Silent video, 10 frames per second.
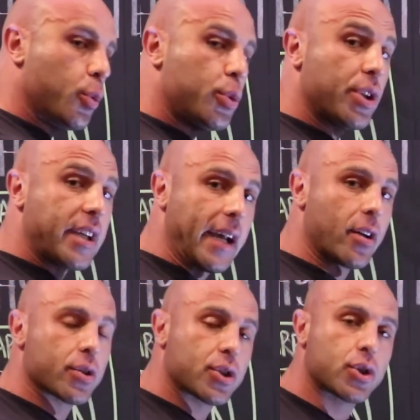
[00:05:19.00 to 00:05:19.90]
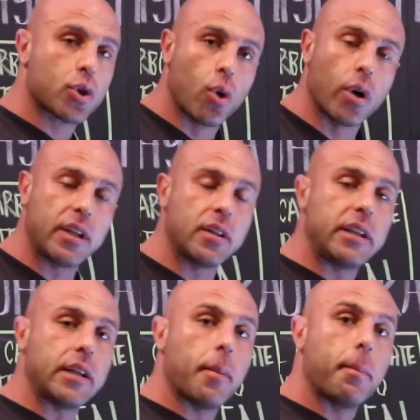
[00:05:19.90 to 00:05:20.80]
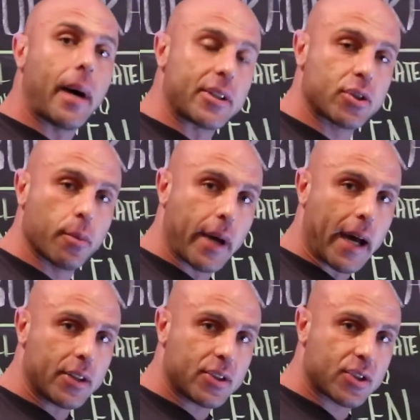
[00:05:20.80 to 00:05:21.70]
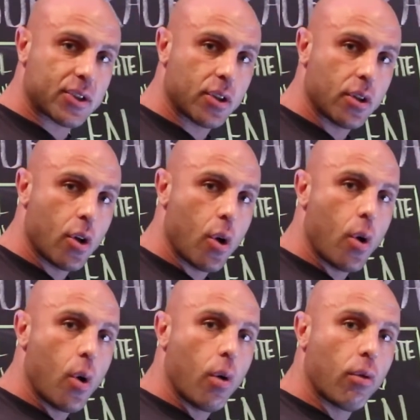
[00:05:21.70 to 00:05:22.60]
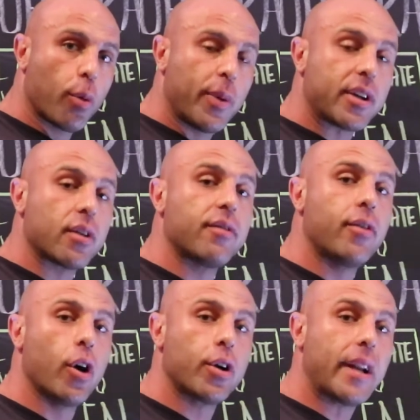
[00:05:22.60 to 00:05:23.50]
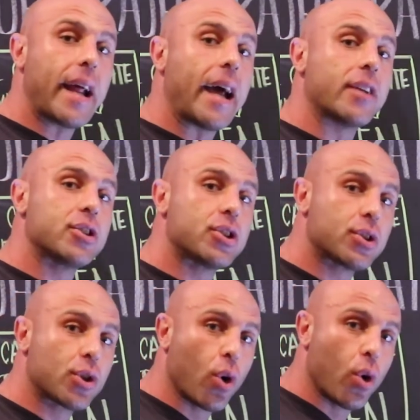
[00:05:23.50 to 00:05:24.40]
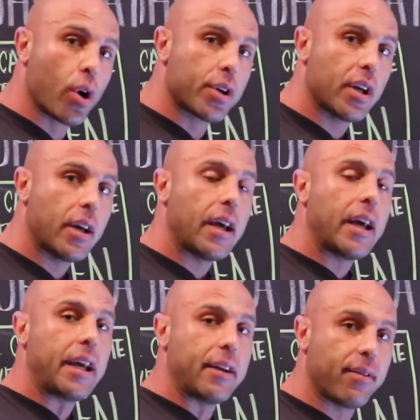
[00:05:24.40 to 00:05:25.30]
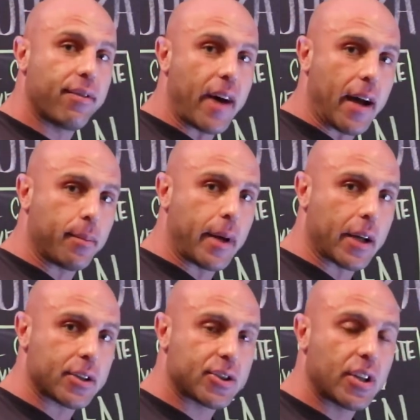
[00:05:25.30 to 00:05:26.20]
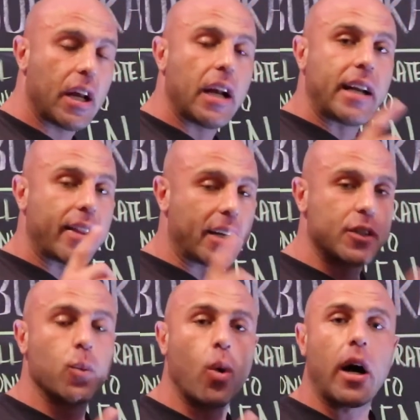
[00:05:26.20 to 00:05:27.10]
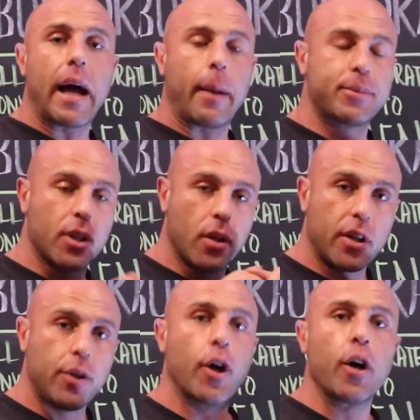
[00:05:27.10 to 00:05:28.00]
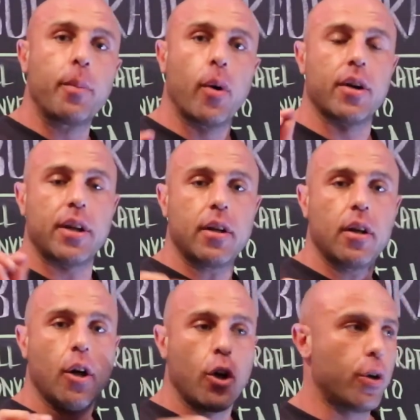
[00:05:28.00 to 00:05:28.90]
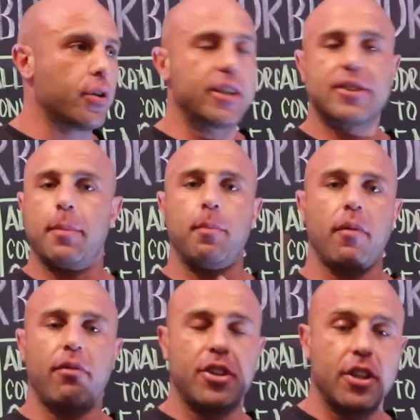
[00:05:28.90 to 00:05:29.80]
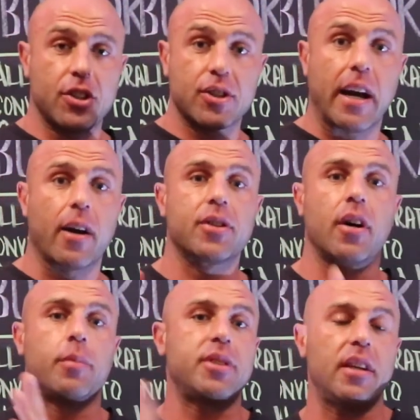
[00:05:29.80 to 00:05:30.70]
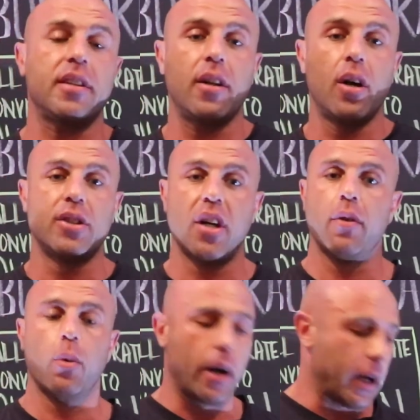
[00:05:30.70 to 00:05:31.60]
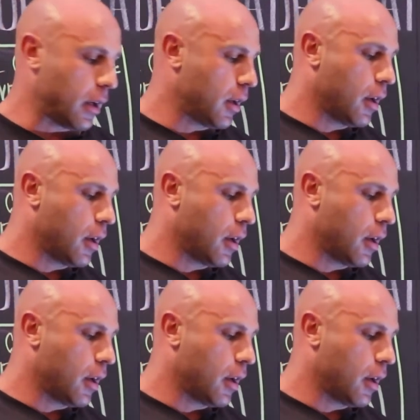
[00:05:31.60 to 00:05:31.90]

which you cannot store in the muscle mass will be converted and stored in fat mass. Now that is why absolutely nobody who, let's say, fictitious character, I'm 10 kilos overweight,